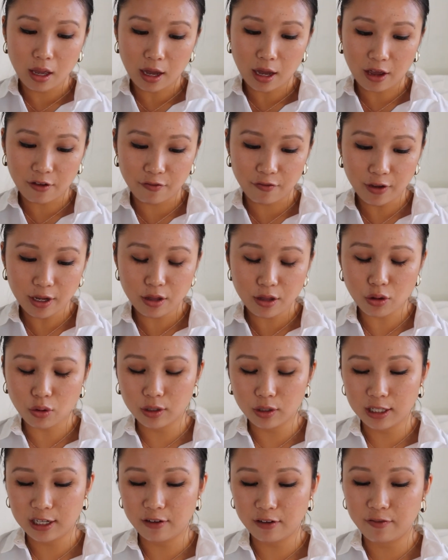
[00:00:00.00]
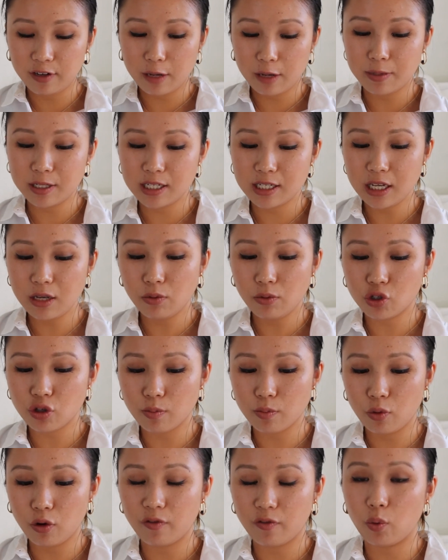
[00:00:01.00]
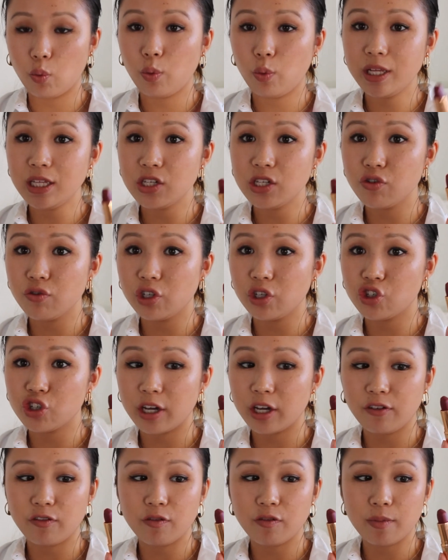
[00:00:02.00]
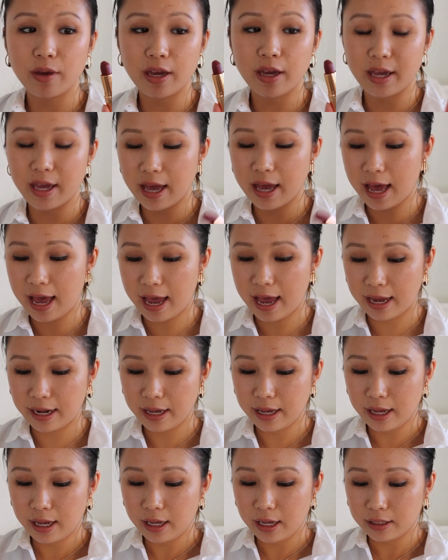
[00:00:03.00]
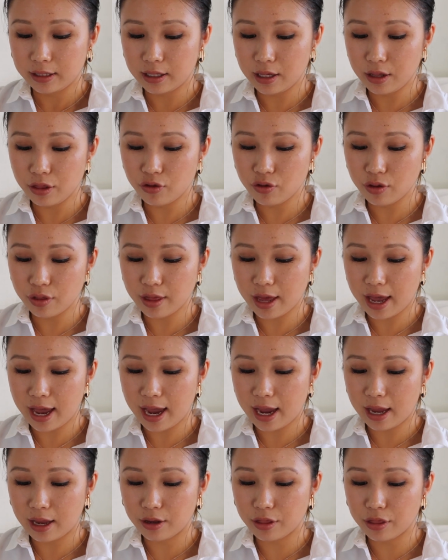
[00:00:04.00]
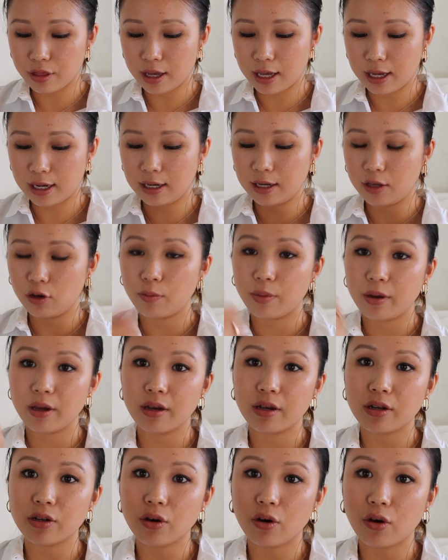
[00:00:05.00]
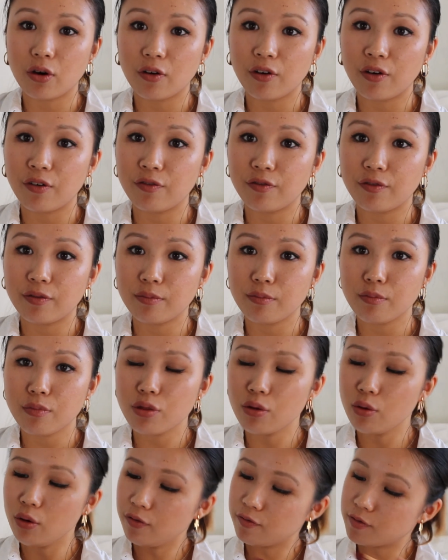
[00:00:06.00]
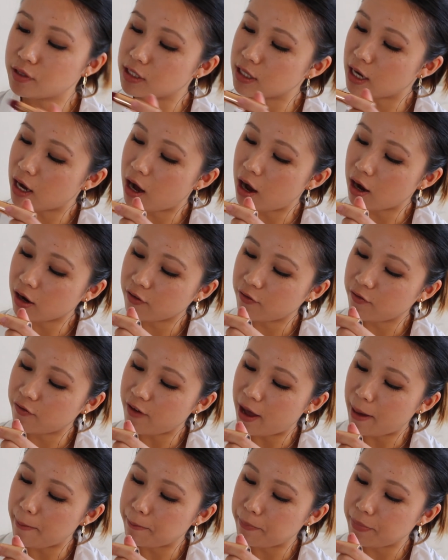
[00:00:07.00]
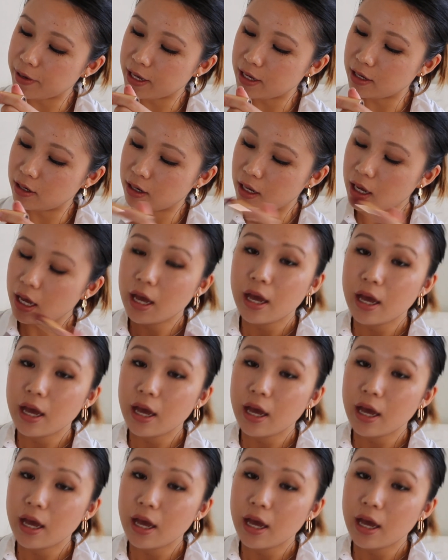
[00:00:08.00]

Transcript: I think it's called Love Liberty, which is more of a wintry shade for me, and this just adds a little bit of sort of dark vampy